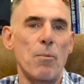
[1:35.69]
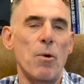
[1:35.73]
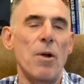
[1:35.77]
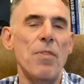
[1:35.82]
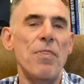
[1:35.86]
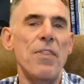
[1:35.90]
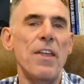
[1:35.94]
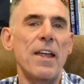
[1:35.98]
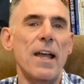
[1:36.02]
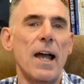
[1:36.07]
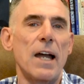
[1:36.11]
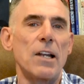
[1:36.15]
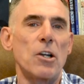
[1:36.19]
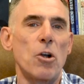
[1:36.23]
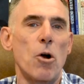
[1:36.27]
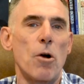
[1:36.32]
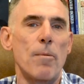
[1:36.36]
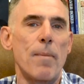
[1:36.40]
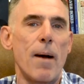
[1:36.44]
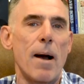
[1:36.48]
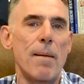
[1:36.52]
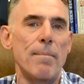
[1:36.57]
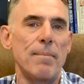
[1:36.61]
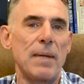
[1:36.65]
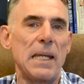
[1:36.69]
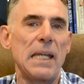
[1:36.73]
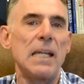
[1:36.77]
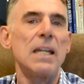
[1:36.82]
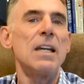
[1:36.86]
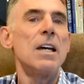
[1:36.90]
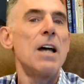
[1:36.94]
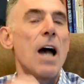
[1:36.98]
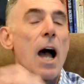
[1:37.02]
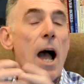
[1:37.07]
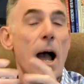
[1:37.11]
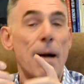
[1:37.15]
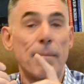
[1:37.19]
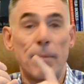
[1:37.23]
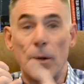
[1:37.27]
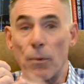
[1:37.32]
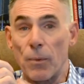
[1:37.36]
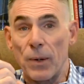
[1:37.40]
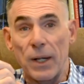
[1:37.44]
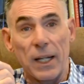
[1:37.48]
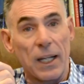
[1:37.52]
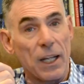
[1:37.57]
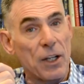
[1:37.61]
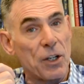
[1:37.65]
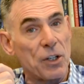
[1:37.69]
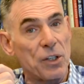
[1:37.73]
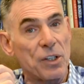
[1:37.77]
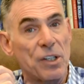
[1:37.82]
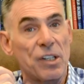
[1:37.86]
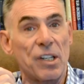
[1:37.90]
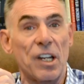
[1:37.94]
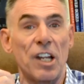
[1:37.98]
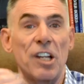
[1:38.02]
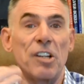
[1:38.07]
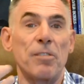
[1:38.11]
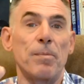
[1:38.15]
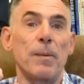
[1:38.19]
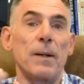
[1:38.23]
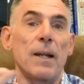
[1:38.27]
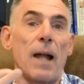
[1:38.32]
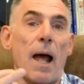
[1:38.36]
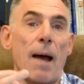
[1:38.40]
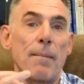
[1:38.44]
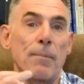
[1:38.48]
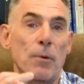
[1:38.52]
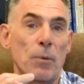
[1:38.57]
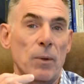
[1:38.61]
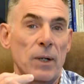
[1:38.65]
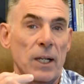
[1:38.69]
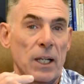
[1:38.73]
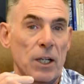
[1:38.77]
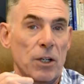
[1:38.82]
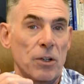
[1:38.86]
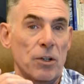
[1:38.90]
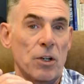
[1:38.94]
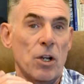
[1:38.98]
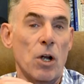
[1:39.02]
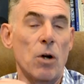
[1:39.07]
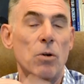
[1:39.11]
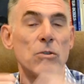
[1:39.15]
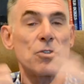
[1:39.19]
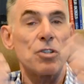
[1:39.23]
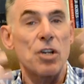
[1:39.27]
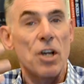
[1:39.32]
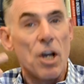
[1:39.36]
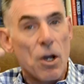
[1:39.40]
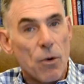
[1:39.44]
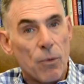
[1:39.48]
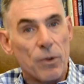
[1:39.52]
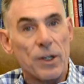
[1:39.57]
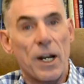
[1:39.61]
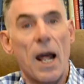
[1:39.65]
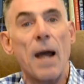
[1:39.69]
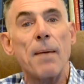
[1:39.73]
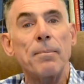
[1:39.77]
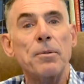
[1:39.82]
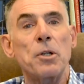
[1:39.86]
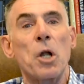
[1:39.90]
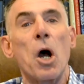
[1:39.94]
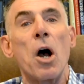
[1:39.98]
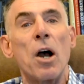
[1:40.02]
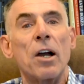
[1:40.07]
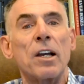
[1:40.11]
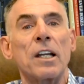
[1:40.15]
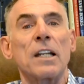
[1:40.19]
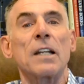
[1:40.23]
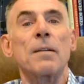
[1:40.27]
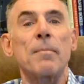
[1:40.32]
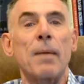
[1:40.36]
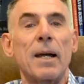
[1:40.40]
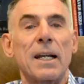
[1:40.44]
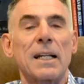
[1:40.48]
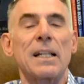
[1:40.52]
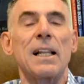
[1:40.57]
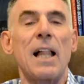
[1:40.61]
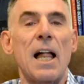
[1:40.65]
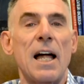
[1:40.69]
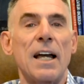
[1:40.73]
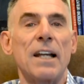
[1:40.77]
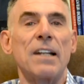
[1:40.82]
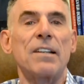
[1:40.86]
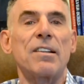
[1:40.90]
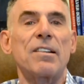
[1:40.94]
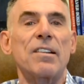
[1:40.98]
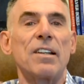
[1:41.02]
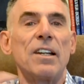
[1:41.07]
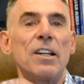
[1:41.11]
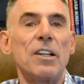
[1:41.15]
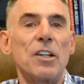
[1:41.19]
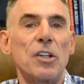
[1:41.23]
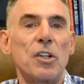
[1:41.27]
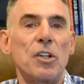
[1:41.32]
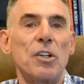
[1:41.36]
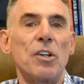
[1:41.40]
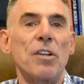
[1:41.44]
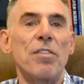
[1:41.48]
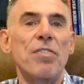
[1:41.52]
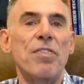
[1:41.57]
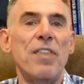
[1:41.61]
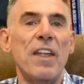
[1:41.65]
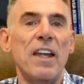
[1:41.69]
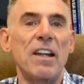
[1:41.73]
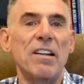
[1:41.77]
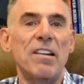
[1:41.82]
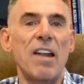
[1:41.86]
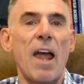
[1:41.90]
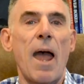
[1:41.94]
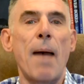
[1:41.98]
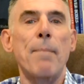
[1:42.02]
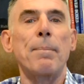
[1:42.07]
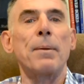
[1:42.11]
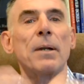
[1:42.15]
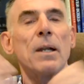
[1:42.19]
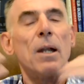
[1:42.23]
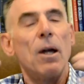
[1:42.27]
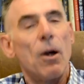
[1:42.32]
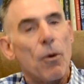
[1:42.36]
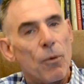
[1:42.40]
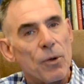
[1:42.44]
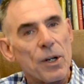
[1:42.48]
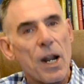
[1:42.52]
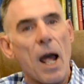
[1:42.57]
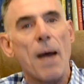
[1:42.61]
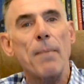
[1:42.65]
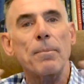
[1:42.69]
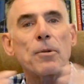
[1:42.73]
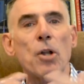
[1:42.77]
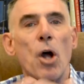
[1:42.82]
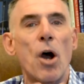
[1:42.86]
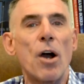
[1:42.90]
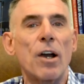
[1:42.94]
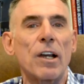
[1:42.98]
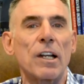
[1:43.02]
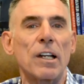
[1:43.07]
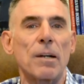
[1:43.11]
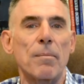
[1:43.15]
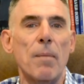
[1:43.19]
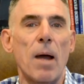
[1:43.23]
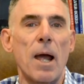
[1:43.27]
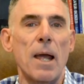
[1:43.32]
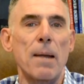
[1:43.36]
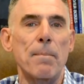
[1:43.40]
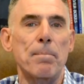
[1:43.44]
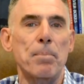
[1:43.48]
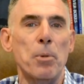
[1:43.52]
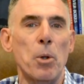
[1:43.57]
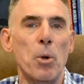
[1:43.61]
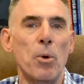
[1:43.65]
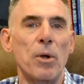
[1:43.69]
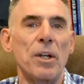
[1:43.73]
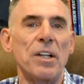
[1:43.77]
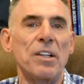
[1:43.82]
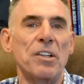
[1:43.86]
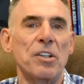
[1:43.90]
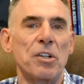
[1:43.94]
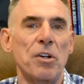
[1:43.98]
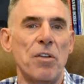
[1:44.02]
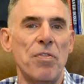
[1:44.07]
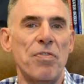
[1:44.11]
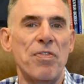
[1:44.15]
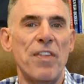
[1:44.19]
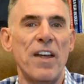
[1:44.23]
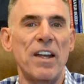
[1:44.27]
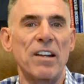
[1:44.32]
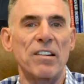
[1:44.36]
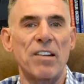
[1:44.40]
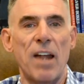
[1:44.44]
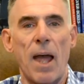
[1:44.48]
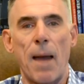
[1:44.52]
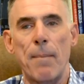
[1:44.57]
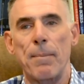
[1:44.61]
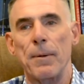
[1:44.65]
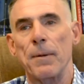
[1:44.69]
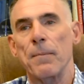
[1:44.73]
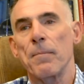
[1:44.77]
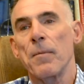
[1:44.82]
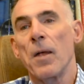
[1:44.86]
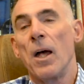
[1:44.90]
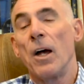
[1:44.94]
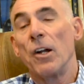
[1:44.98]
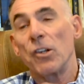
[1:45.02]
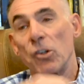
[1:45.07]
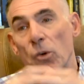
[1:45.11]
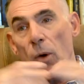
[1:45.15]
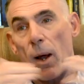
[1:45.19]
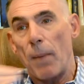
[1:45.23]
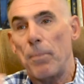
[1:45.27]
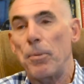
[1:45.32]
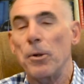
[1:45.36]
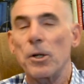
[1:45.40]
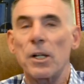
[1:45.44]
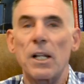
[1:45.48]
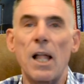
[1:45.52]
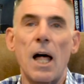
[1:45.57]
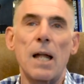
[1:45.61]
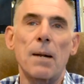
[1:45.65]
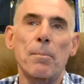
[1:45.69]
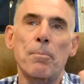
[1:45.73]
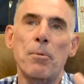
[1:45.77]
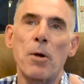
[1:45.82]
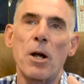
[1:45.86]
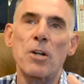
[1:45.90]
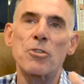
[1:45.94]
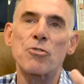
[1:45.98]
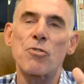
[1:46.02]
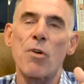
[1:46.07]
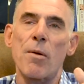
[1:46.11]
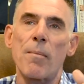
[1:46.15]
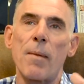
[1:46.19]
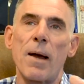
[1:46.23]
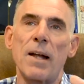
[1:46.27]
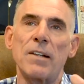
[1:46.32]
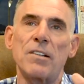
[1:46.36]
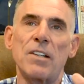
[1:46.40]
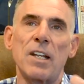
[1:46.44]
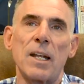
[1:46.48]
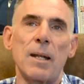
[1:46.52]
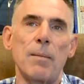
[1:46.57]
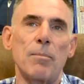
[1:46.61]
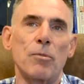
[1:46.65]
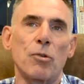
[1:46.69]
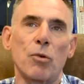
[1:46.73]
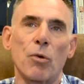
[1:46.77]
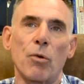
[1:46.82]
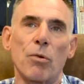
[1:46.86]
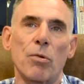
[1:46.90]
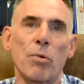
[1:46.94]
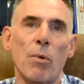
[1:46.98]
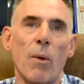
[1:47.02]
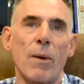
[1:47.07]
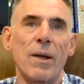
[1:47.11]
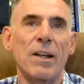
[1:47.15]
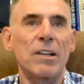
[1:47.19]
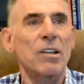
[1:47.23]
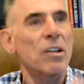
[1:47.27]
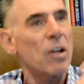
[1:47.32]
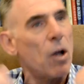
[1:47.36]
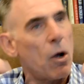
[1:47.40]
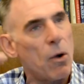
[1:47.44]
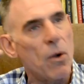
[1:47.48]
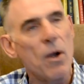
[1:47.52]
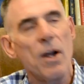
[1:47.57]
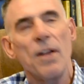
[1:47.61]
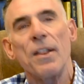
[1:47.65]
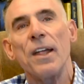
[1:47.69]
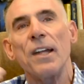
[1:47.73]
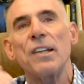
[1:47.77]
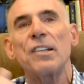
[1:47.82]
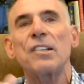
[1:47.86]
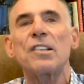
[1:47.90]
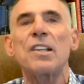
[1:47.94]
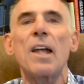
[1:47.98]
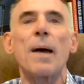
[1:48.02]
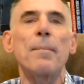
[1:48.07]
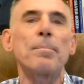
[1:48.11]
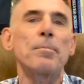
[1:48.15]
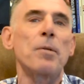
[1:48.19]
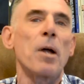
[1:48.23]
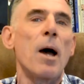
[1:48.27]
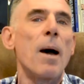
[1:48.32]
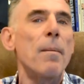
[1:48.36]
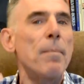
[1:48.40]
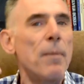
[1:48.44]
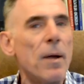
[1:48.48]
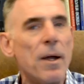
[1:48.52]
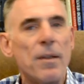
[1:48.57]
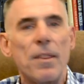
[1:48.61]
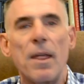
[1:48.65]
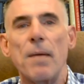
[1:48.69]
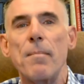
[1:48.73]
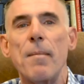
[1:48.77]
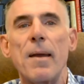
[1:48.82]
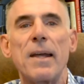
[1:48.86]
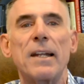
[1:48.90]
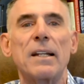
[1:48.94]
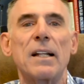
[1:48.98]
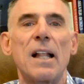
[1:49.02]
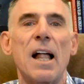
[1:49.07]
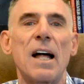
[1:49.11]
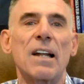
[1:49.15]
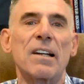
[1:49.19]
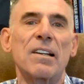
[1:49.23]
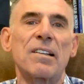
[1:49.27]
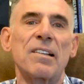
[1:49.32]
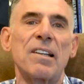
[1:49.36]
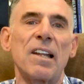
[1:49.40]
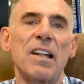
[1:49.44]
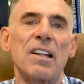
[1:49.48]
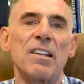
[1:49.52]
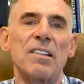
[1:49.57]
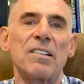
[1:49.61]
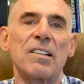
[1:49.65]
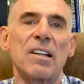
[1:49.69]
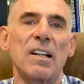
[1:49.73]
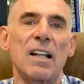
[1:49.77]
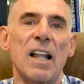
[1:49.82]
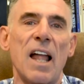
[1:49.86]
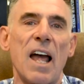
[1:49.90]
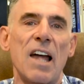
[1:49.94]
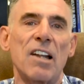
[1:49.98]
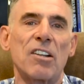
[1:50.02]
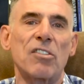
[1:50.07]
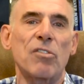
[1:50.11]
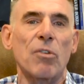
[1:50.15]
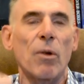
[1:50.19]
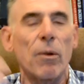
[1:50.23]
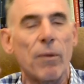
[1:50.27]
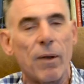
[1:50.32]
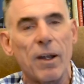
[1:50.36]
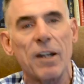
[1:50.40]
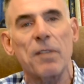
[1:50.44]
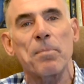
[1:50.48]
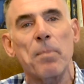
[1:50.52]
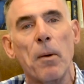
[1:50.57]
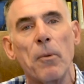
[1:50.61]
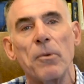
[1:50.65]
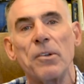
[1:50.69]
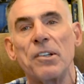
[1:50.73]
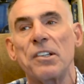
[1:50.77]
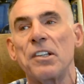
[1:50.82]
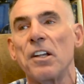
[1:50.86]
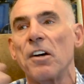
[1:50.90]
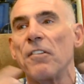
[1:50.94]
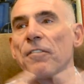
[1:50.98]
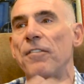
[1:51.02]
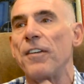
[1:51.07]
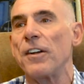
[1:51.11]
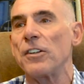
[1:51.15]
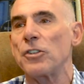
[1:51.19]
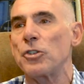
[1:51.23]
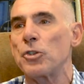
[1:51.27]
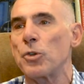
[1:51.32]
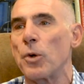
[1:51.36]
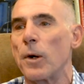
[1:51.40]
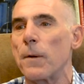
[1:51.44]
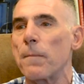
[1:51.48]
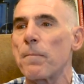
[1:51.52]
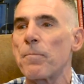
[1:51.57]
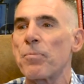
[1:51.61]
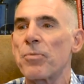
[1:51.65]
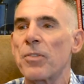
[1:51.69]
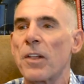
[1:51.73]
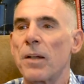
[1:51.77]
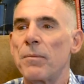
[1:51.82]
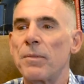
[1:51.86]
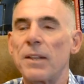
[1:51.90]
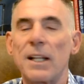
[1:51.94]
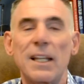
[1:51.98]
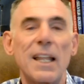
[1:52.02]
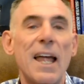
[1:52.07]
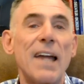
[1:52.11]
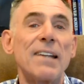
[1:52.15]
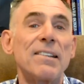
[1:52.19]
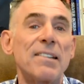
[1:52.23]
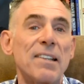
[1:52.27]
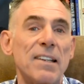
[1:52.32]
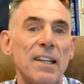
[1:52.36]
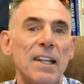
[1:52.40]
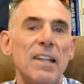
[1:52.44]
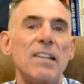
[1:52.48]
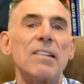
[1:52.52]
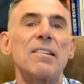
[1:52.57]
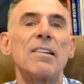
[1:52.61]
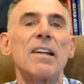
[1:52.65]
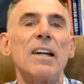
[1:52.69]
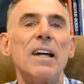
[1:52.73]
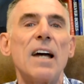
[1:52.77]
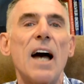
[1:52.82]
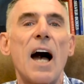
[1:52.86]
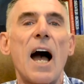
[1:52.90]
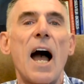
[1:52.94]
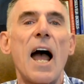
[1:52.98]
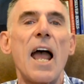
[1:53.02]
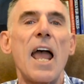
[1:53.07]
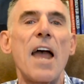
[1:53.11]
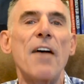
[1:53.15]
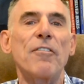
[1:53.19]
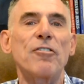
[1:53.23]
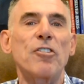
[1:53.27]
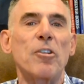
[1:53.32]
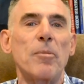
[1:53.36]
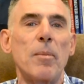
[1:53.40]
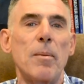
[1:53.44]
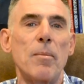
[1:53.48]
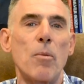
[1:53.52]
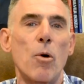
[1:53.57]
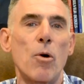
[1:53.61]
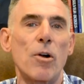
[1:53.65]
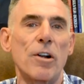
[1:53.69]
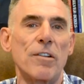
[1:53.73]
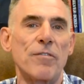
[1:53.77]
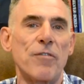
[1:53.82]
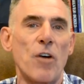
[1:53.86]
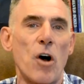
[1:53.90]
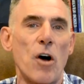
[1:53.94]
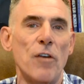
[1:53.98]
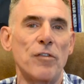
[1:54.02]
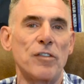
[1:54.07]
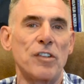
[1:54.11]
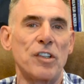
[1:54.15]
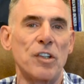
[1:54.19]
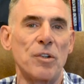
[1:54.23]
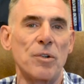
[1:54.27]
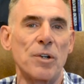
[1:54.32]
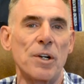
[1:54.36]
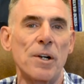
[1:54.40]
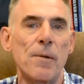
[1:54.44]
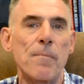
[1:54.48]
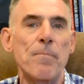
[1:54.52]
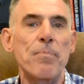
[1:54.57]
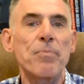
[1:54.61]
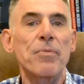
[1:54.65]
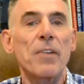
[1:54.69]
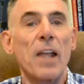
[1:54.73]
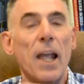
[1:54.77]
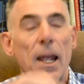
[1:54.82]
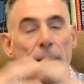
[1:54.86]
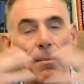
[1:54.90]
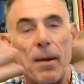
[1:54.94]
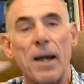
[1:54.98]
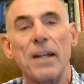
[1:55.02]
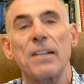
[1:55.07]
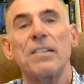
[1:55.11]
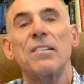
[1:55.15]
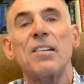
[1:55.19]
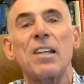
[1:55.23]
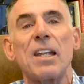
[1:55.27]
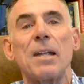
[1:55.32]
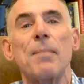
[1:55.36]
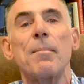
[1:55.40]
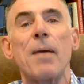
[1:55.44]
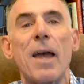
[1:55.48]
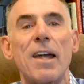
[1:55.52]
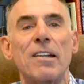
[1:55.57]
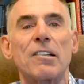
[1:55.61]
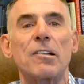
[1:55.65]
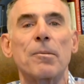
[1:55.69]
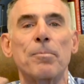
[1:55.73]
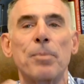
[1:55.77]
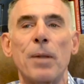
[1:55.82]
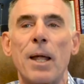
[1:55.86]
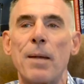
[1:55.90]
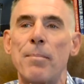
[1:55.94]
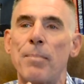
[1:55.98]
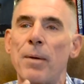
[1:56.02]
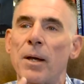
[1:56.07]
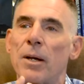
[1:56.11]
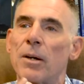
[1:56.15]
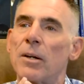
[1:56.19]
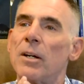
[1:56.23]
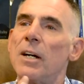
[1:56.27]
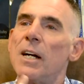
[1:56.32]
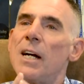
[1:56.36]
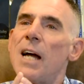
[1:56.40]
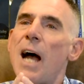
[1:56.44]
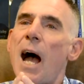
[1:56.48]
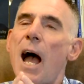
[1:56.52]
One thing I know about me, I'm a really good salesman, I'm a really good coach. When I'm talking to my clients, good things happen. When I'm talking to my employees, good things happen. So I put a lot of pressure on my team two or three weeks ago. They stepped up, they made a lot of sales in the last three weeks, but we still fell short. The lesson is I have to be more involved sooner, and my team has to play bigger.